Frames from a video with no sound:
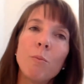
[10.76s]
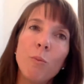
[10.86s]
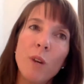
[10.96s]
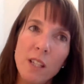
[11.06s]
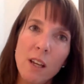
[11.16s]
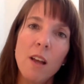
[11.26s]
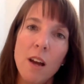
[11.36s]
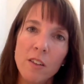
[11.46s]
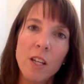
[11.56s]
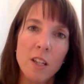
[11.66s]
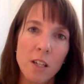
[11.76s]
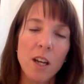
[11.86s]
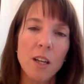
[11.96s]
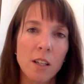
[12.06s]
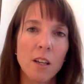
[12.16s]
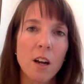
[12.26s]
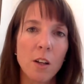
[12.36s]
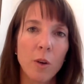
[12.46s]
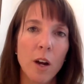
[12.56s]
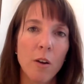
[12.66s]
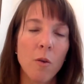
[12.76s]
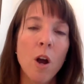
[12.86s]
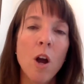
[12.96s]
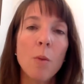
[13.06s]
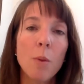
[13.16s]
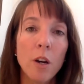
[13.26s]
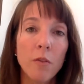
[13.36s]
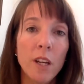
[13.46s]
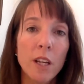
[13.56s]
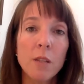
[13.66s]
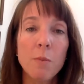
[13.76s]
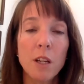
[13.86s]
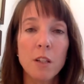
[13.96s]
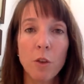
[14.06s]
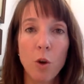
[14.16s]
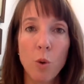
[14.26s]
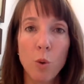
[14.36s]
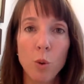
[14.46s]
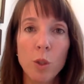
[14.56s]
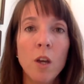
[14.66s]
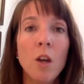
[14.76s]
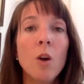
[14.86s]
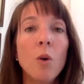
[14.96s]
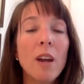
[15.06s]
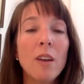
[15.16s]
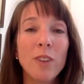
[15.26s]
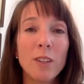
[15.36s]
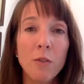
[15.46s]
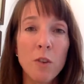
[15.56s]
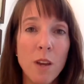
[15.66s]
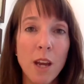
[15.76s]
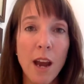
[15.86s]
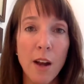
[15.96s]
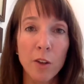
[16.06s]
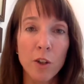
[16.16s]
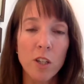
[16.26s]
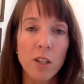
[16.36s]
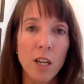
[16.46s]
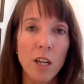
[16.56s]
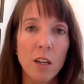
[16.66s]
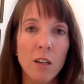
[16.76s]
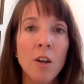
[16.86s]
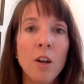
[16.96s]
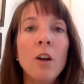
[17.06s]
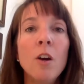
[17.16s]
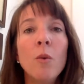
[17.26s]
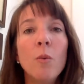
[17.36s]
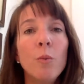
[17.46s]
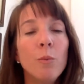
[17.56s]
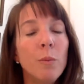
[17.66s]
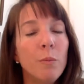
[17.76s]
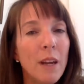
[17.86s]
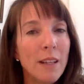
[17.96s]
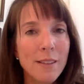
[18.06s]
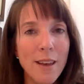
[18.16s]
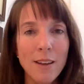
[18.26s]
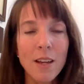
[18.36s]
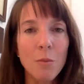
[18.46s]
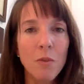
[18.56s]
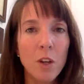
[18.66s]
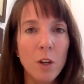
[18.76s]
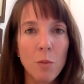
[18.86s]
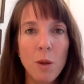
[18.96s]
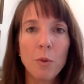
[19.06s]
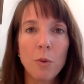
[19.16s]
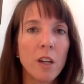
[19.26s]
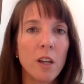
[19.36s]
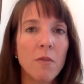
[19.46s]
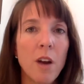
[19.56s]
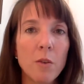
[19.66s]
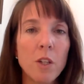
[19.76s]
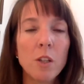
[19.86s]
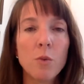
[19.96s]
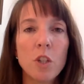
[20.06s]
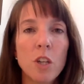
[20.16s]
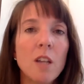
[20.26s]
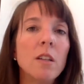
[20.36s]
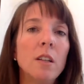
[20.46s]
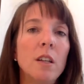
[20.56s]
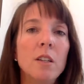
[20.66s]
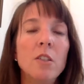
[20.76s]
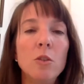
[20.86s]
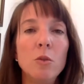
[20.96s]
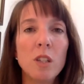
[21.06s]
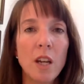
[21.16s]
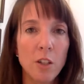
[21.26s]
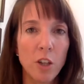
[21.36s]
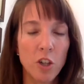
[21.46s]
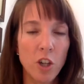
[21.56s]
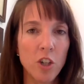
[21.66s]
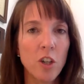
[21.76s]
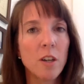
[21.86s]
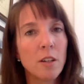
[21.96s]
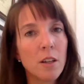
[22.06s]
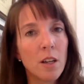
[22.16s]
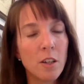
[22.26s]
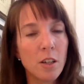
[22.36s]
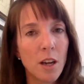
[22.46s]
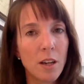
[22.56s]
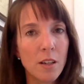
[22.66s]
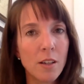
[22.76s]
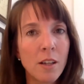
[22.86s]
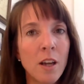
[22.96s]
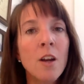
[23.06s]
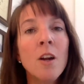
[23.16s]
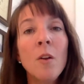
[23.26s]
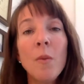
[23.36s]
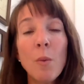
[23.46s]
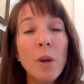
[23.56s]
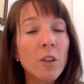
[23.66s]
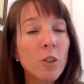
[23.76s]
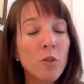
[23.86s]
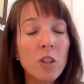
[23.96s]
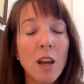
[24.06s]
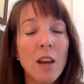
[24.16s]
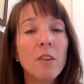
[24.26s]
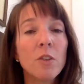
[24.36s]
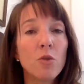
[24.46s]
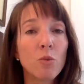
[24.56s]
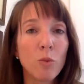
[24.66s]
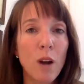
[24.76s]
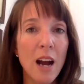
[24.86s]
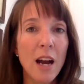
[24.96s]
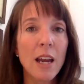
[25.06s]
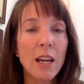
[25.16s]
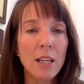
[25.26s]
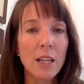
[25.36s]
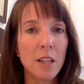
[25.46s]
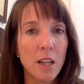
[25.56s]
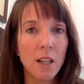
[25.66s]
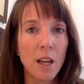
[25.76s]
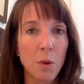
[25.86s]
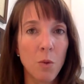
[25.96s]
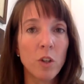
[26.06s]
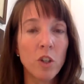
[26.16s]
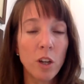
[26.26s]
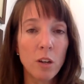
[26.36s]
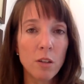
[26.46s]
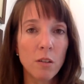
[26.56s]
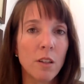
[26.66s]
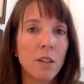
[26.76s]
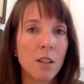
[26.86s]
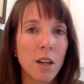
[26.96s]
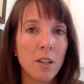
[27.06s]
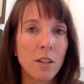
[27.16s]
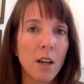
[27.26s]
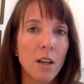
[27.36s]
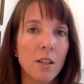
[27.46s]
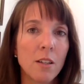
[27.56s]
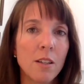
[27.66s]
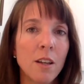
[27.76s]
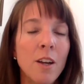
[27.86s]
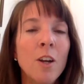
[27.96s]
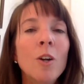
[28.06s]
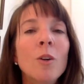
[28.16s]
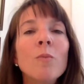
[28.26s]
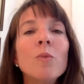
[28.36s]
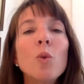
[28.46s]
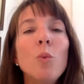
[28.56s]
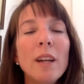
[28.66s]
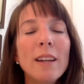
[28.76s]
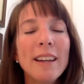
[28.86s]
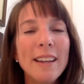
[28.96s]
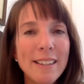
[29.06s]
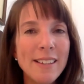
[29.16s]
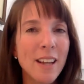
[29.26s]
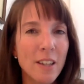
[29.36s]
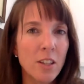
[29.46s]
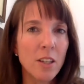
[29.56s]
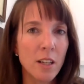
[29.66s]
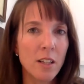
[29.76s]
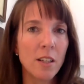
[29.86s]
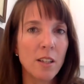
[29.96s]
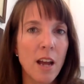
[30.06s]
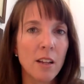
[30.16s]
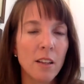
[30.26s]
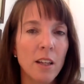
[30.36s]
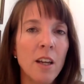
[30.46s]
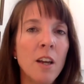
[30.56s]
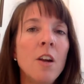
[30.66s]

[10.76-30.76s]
We see a lot of sinusitis in Colorado. Part of it is because of the cold. We have lots of unique allergens here. It's that time of year when people are getting viruses, which tend to lead to sinus congestion and sinusitis. And we also just have a dry, dusty climate, which can also lead to sinusitis. So what is sinusitis exactly?